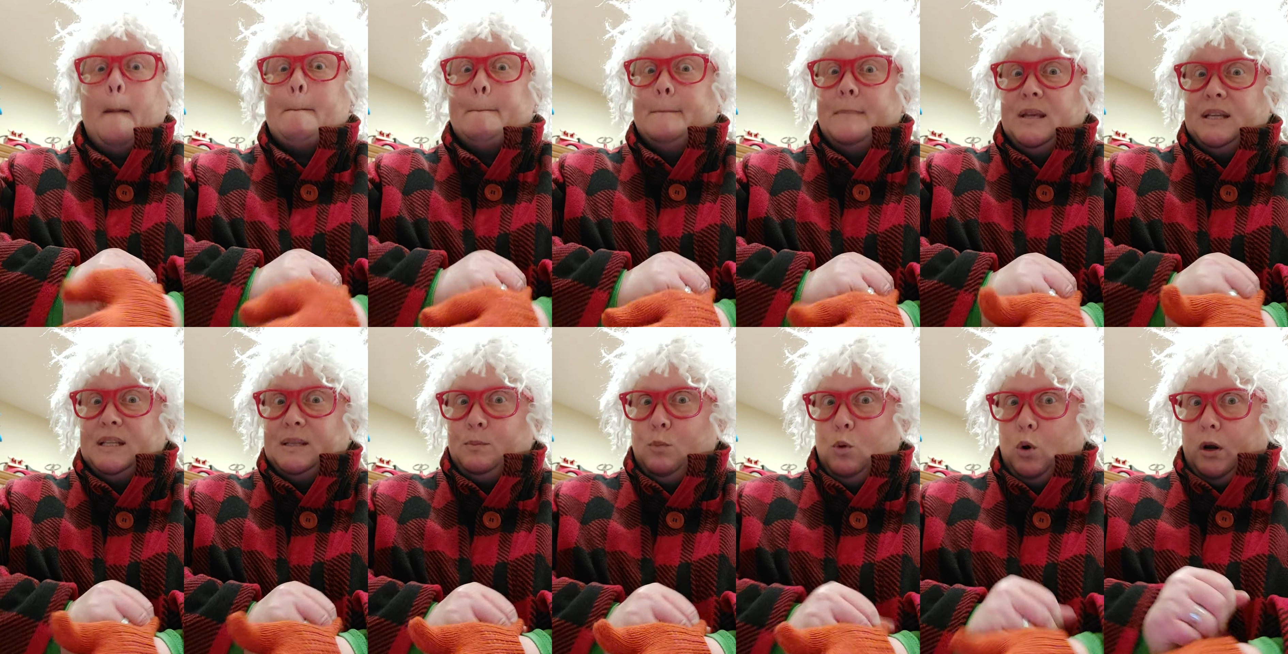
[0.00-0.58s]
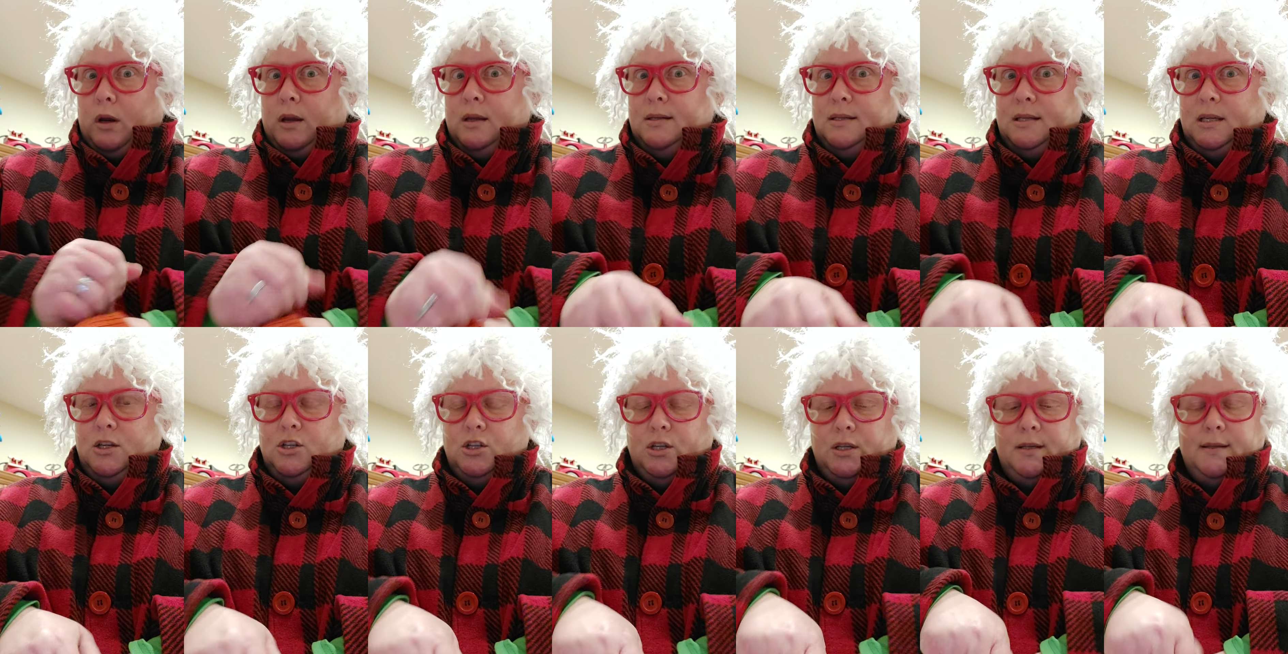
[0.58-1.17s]
Miss Morgan
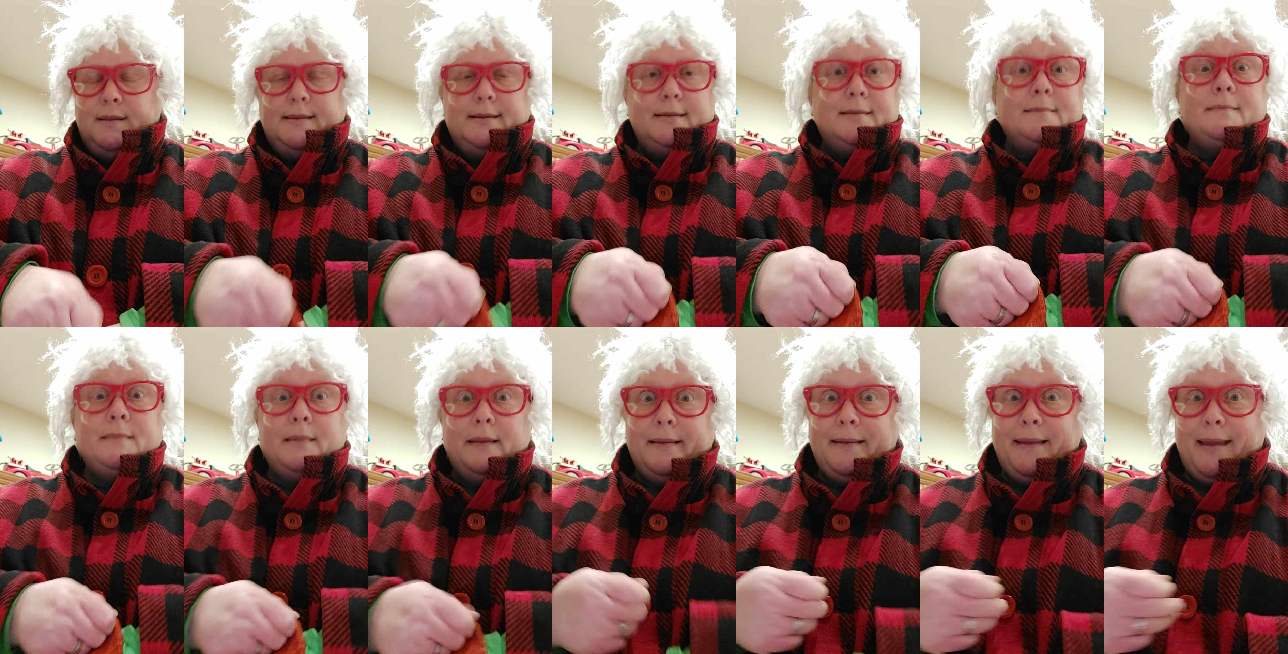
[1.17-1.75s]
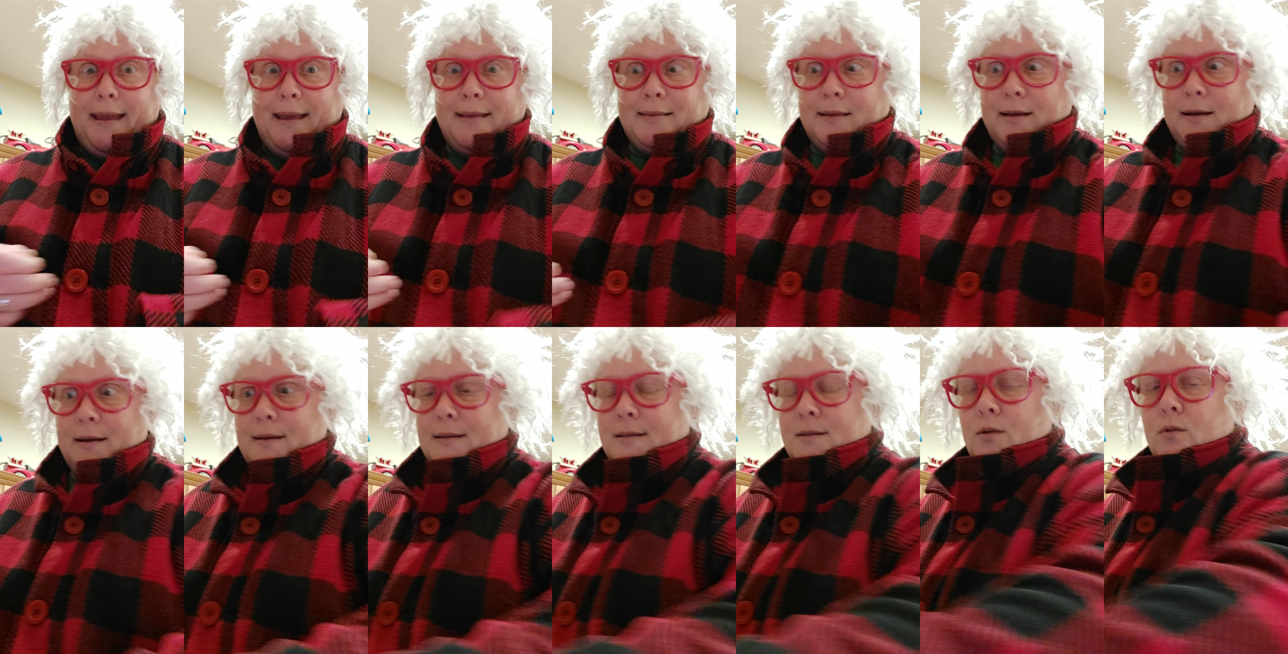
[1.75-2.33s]
teaches at the
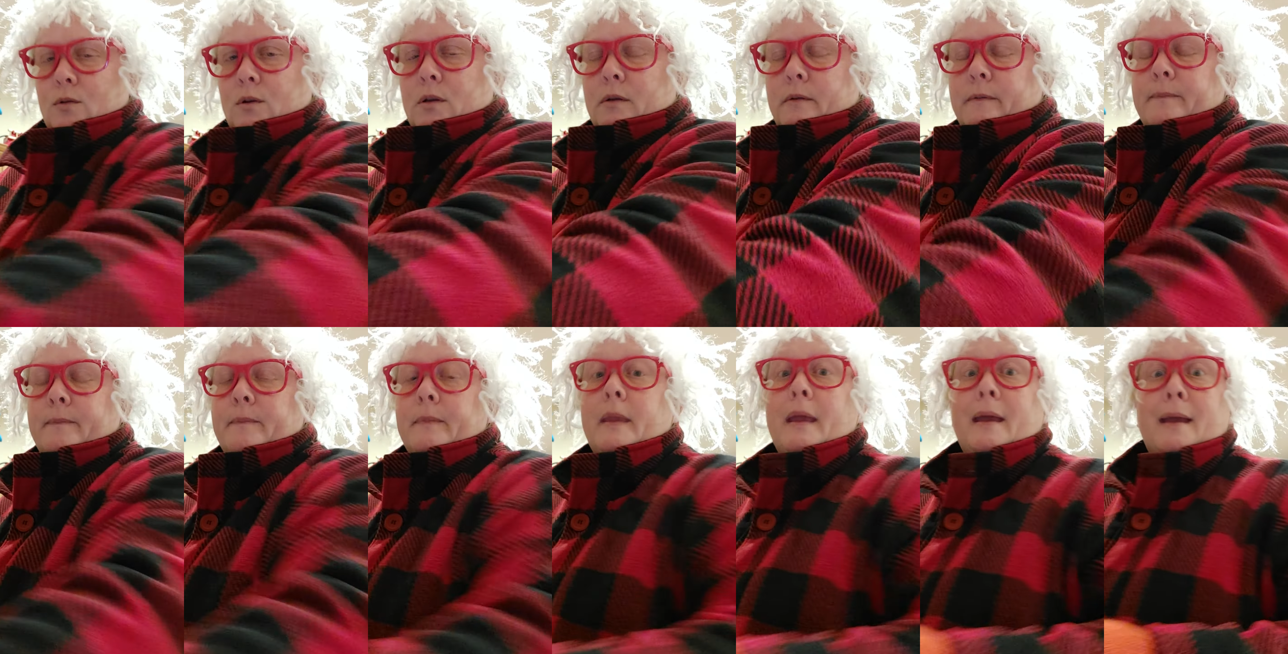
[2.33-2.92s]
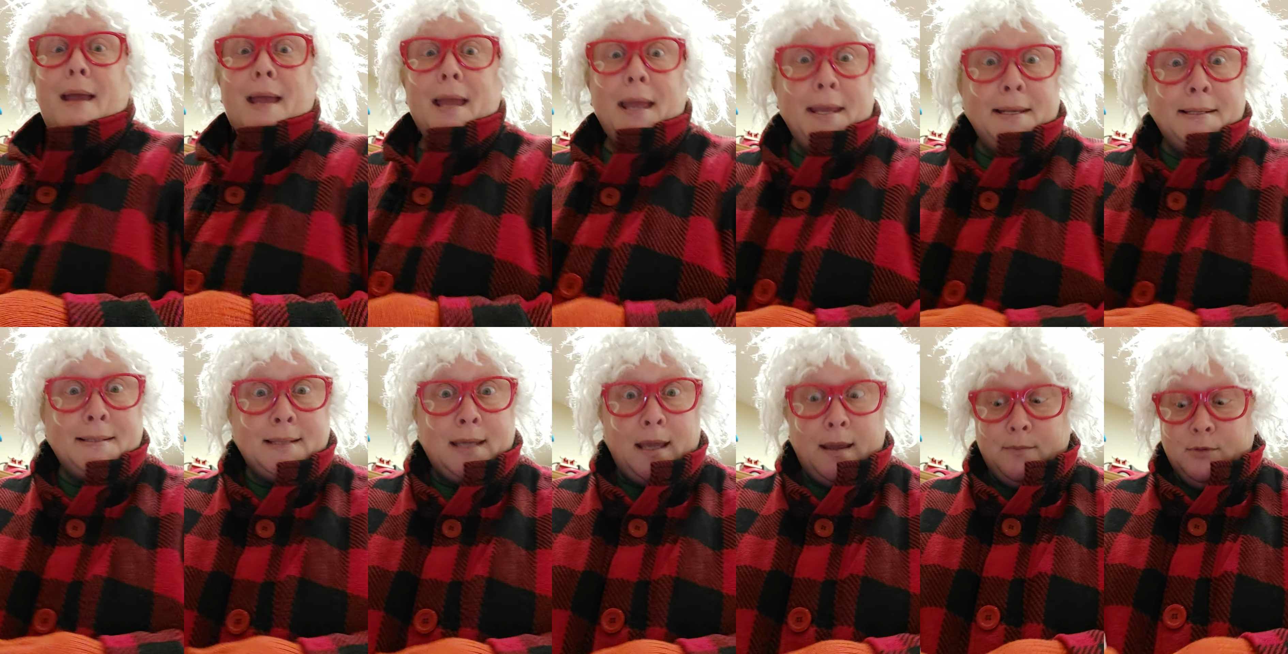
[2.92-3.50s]
high school
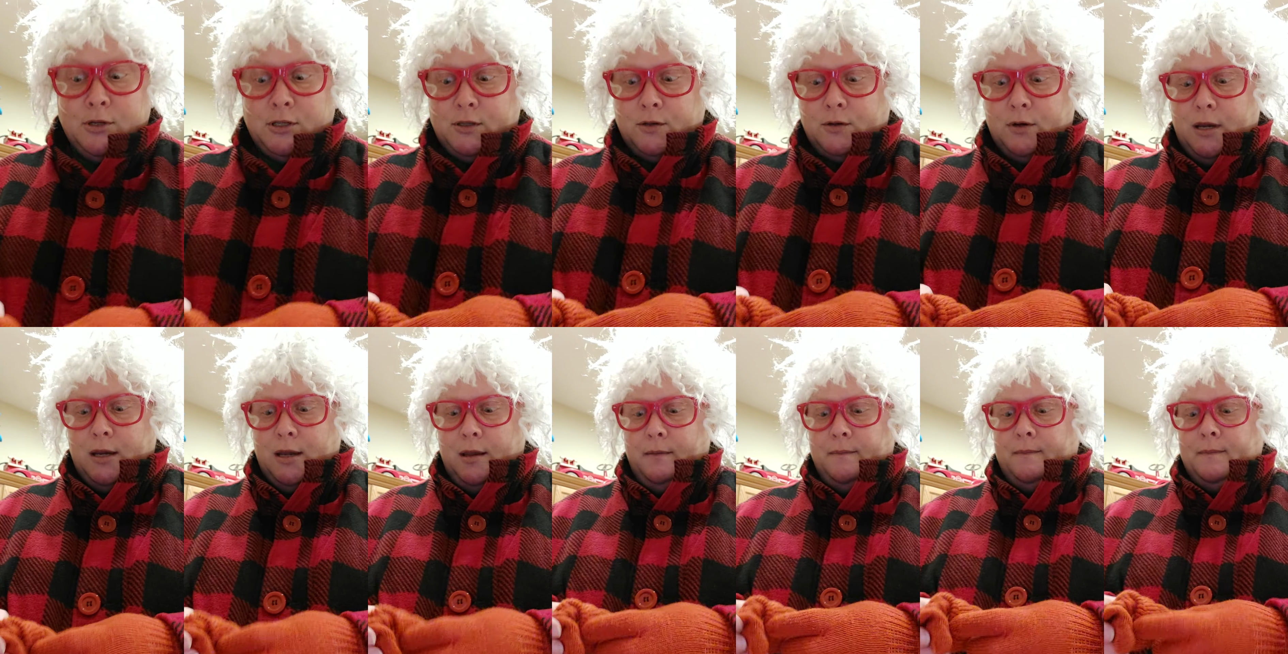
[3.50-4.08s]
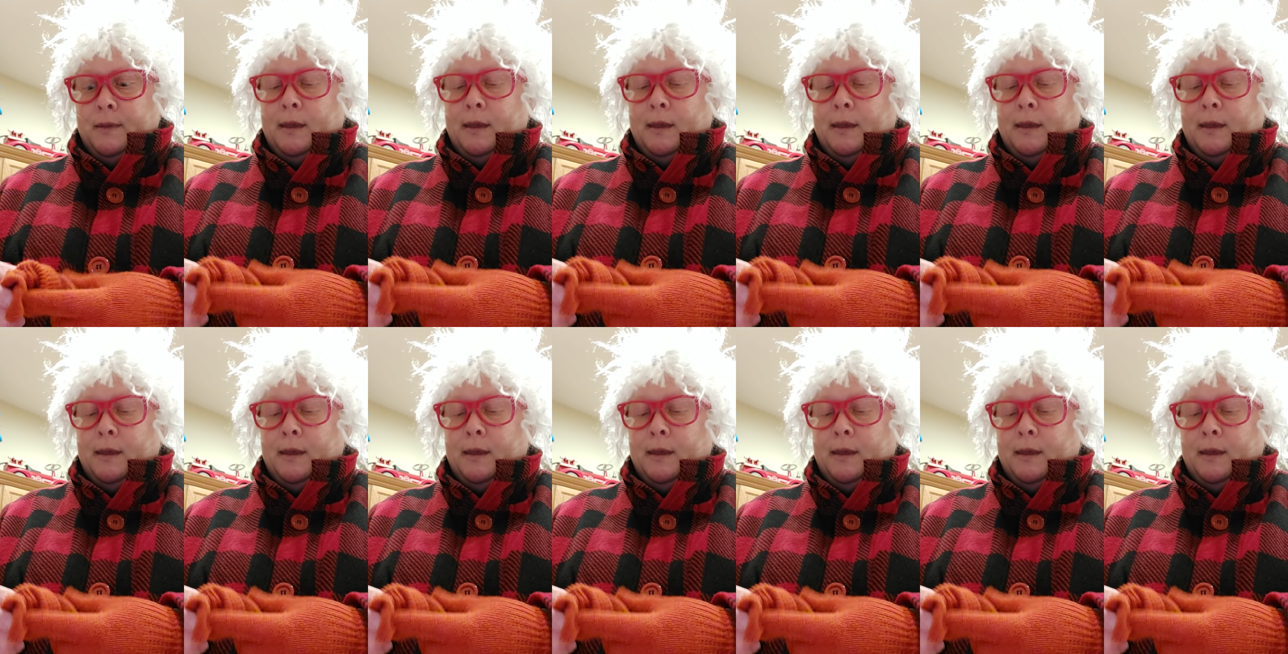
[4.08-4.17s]
is chemistry.